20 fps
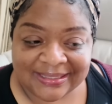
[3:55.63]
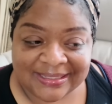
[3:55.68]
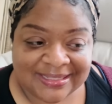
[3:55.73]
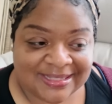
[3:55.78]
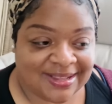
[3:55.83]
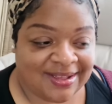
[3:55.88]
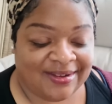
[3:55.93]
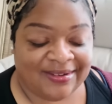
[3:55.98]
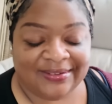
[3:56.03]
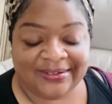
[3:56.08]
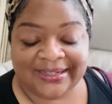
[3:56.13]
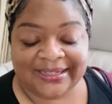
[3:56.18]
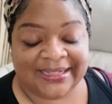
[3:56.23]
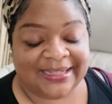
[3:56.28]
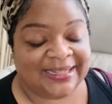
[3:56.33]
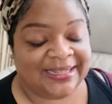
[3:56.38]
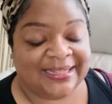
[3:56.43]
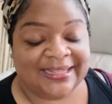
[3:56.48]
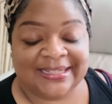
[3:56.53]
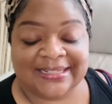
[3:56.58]
So
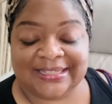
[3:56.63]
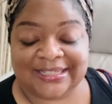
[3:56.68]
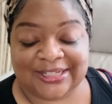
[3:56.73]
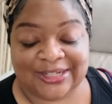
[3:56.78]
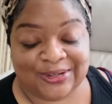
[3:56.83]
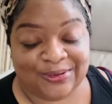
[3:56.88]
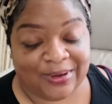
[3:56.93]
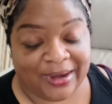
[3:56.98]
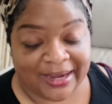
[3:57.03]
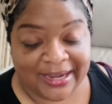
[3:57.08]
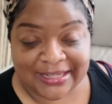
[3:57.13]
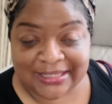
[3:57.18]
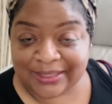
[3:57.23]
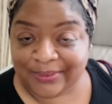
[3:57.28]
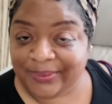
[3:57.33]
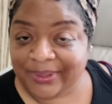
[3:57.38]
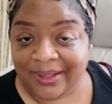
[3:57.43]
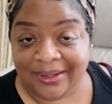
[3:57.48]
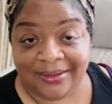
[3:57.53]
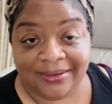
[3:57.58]
it is crazy.
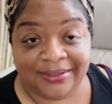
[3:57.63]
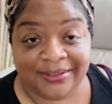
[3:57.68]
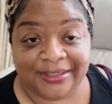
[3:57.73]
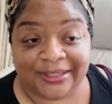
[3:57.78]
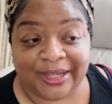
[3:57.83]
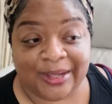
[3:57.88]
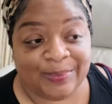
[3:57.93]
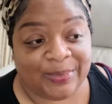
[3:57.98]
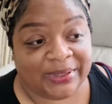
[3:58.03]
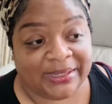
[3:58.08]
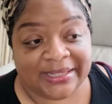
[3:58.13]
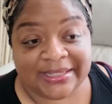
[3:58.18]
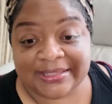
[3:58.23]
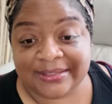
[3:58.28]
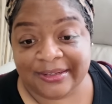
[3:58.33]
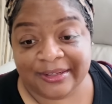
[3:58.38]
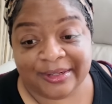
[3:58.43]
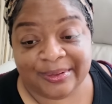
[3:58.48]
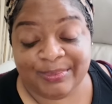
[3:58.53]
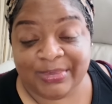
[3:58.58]
We're going to look up and it's
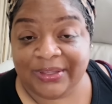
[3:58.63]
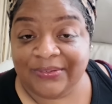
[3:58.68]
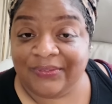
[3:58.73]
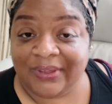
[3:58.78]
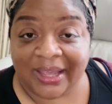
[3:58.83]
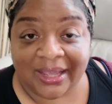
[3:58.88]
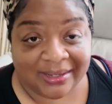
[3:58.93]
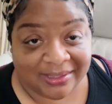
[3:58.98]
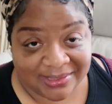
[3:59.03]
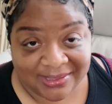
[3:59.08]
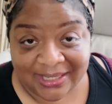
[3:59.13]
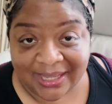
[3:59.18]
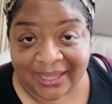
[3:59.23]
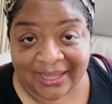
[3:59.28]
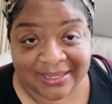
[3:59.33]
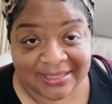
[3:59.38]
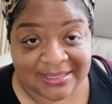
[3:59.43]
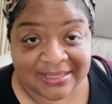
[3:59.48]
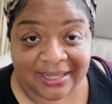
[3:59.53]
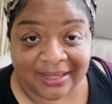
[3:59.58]
going to be
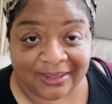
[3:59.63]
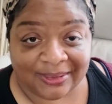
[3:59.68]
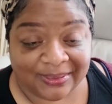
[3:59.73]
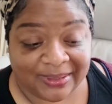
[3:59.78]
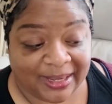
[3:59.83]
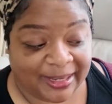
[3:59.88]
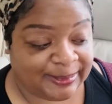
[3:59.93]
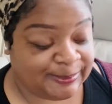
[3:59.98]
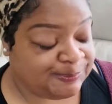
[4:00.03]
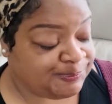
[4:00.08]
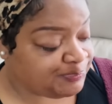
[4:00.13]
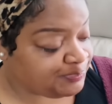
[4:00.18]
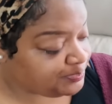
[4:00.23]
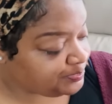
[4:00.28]
Valentine's Day, okay?